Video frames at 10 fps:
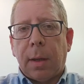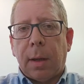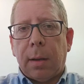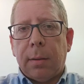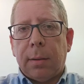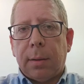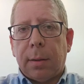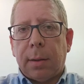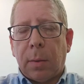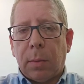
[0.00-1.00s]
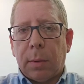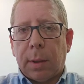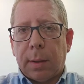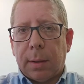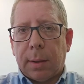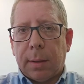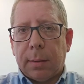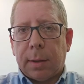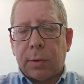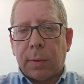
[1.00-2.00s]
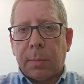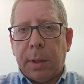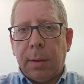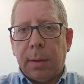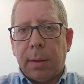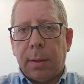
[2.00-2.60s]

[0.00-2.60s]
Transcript: and they will get in touch with me.